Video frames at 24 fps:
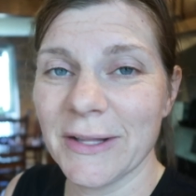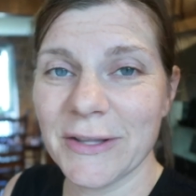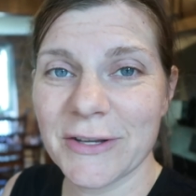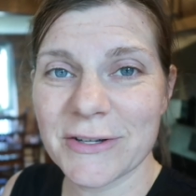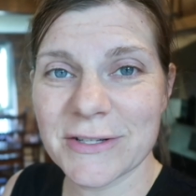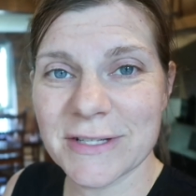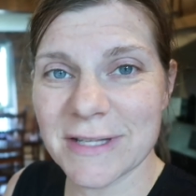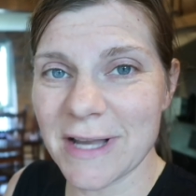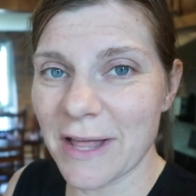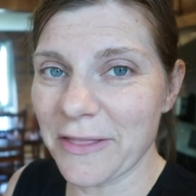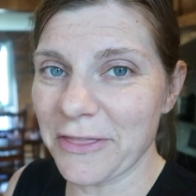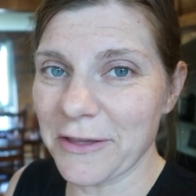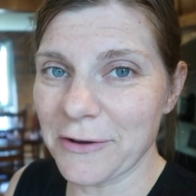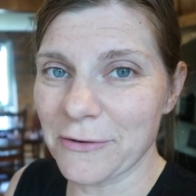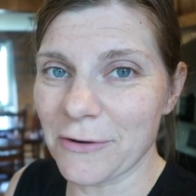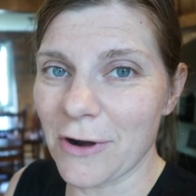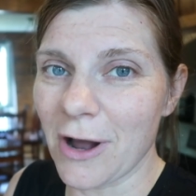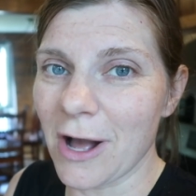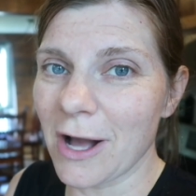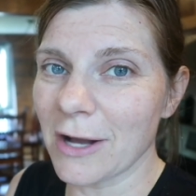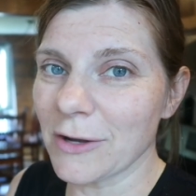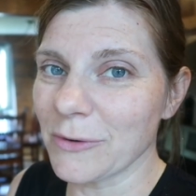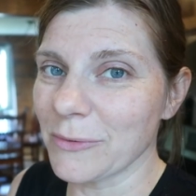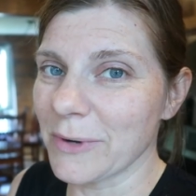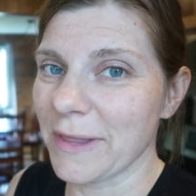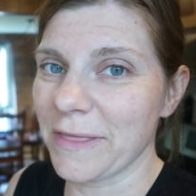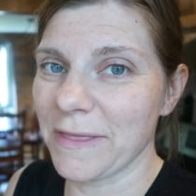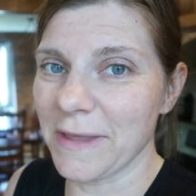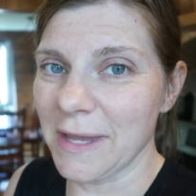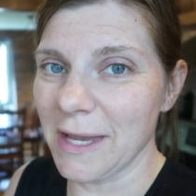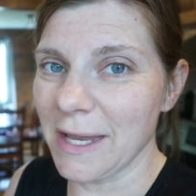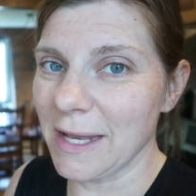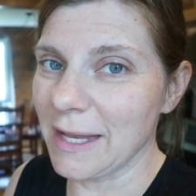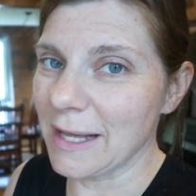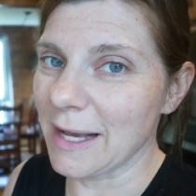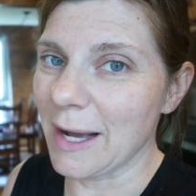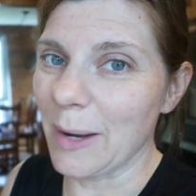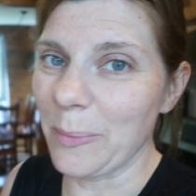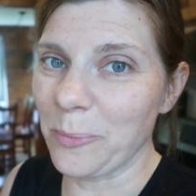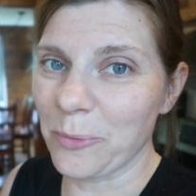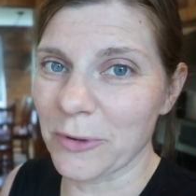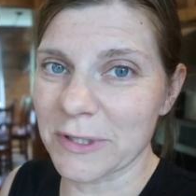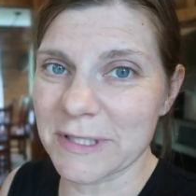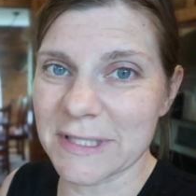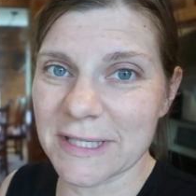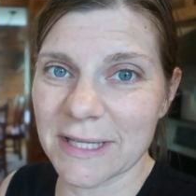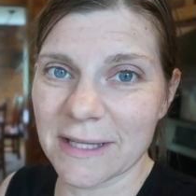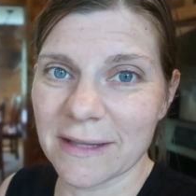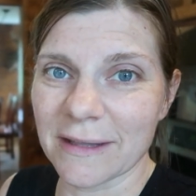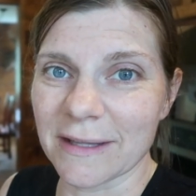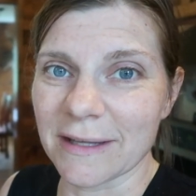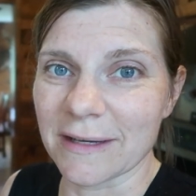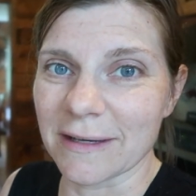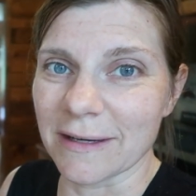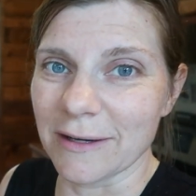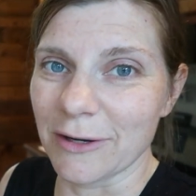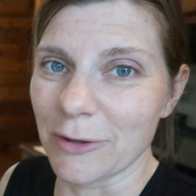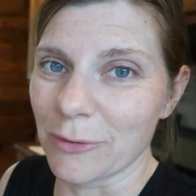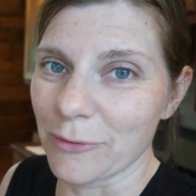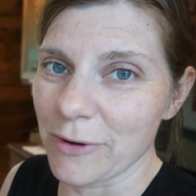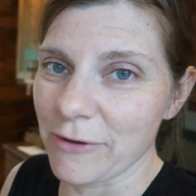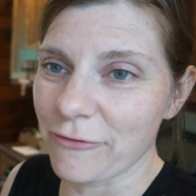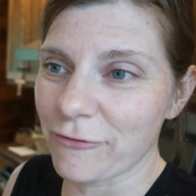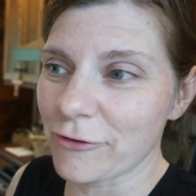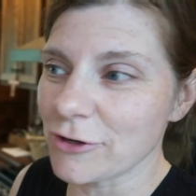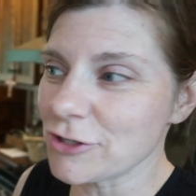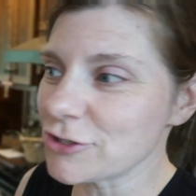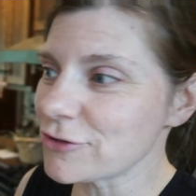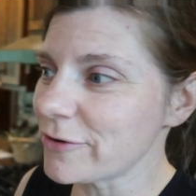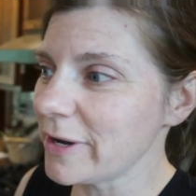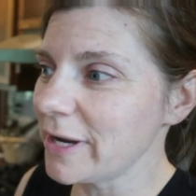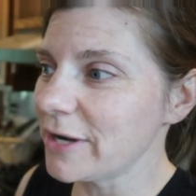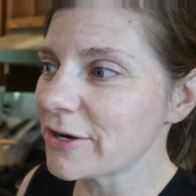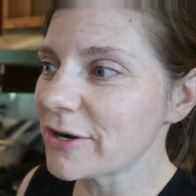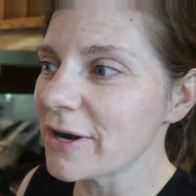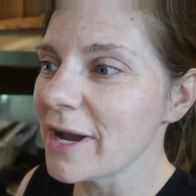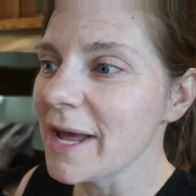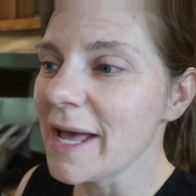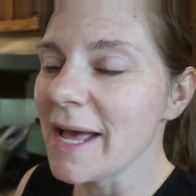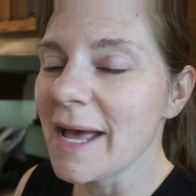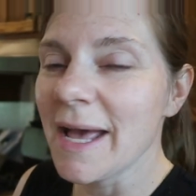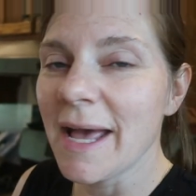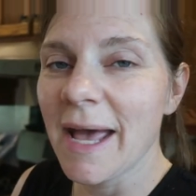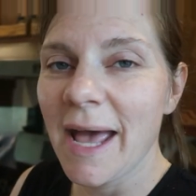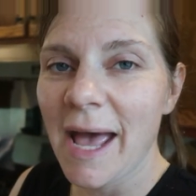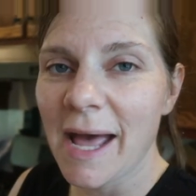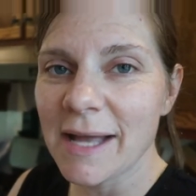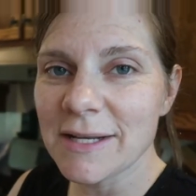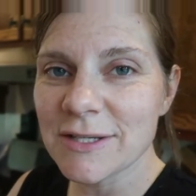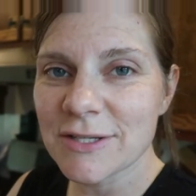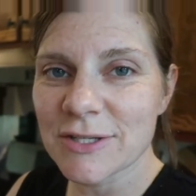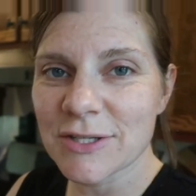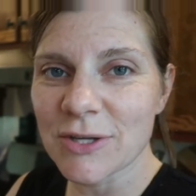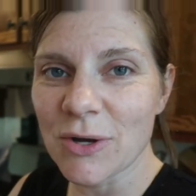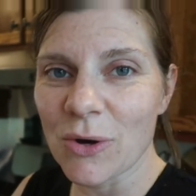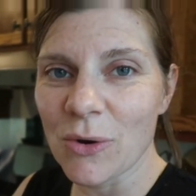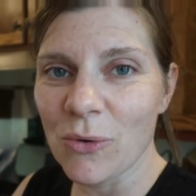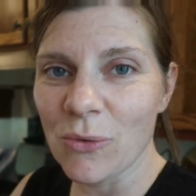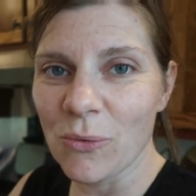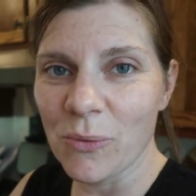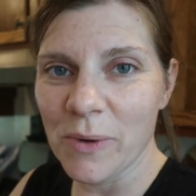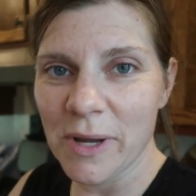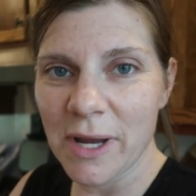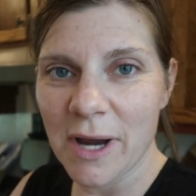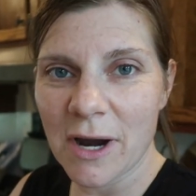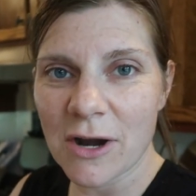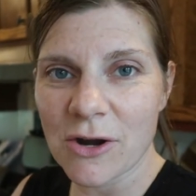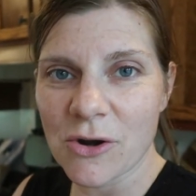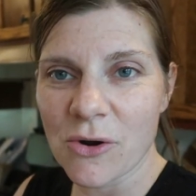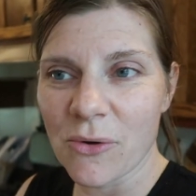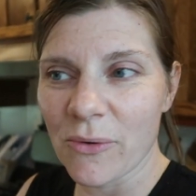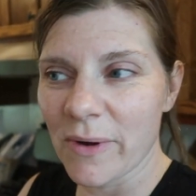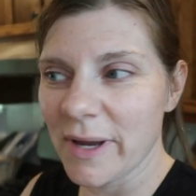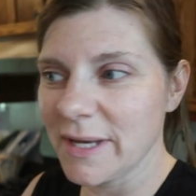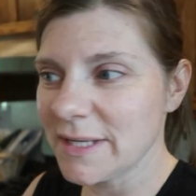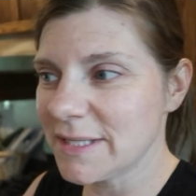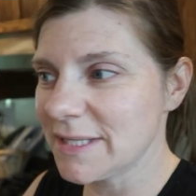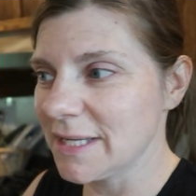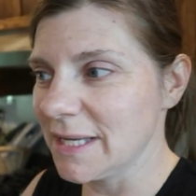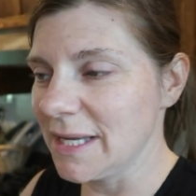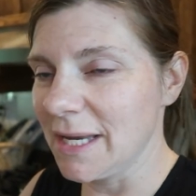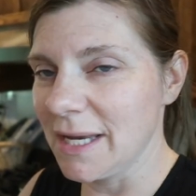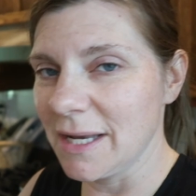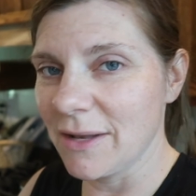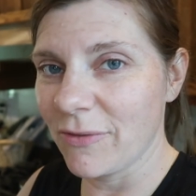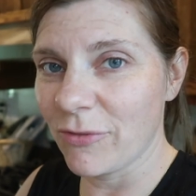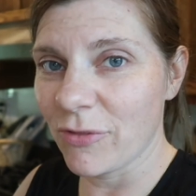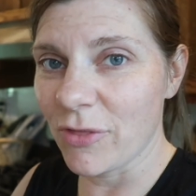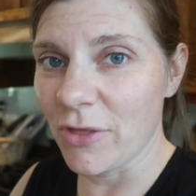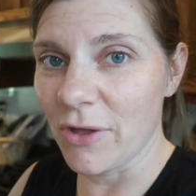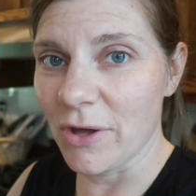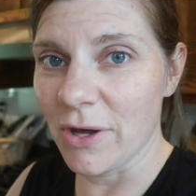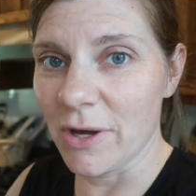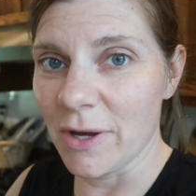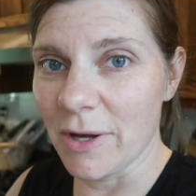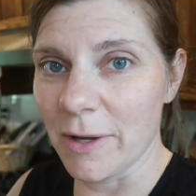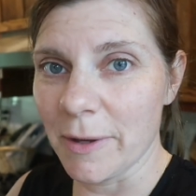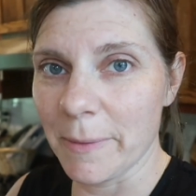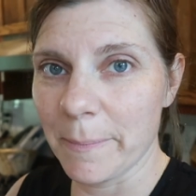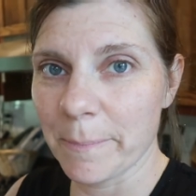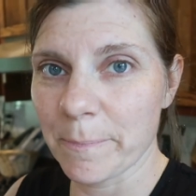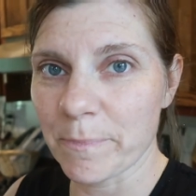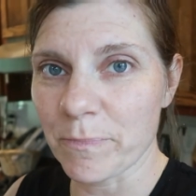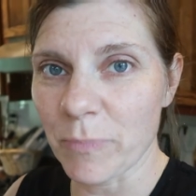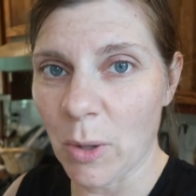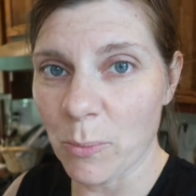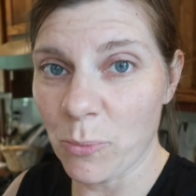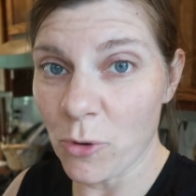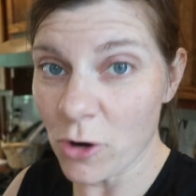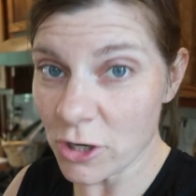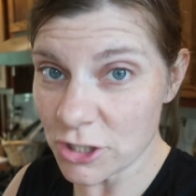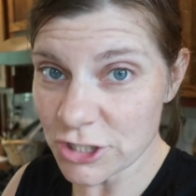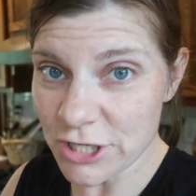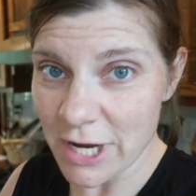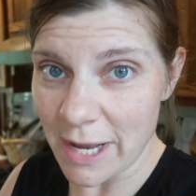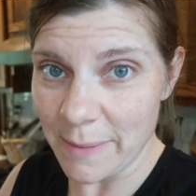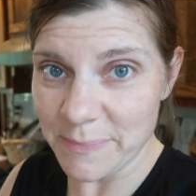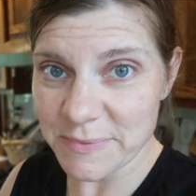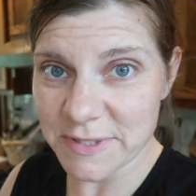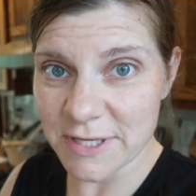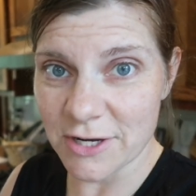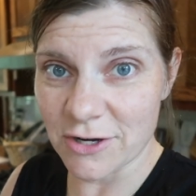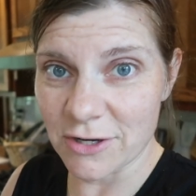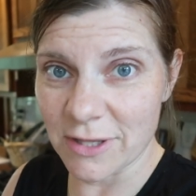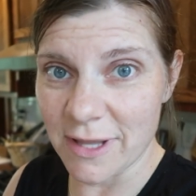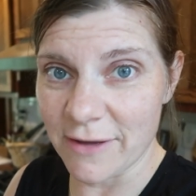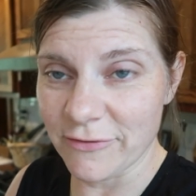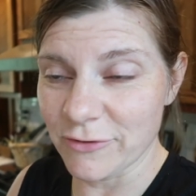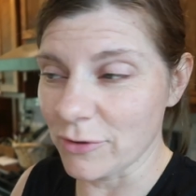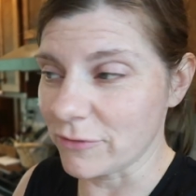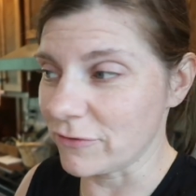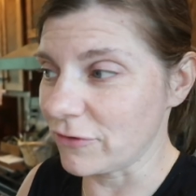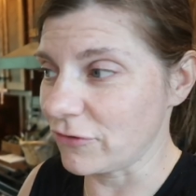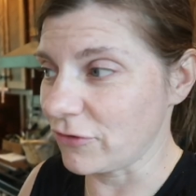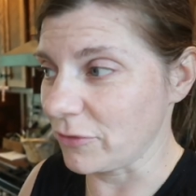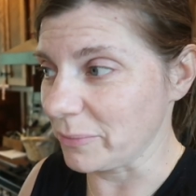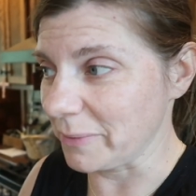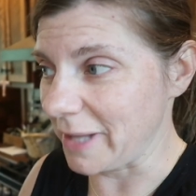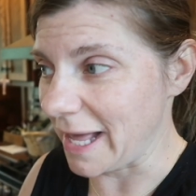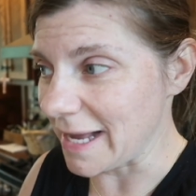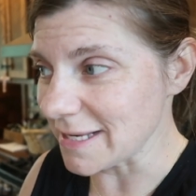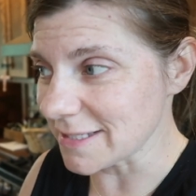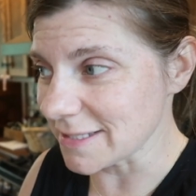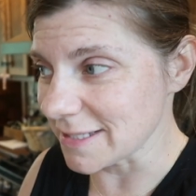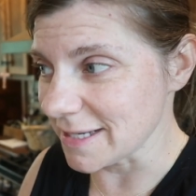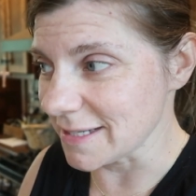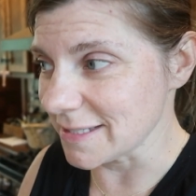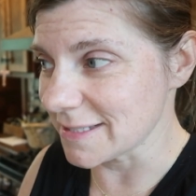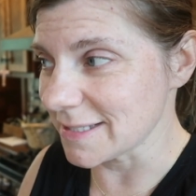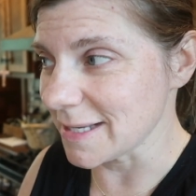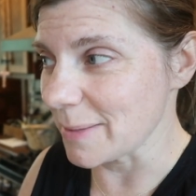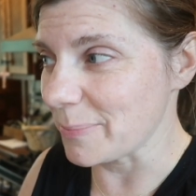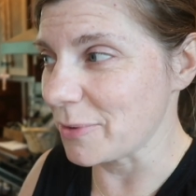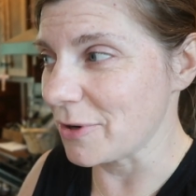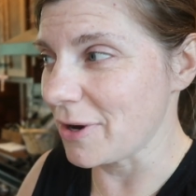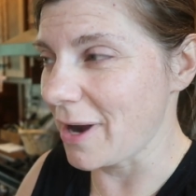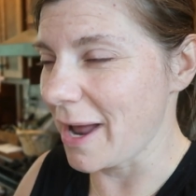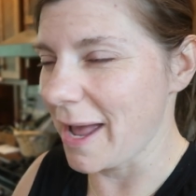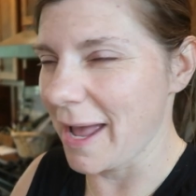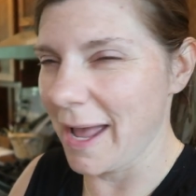There's nothing wrong with eating up what's in the refrigerator, and so we are going to eat the pork chops that are left over from last night's supper.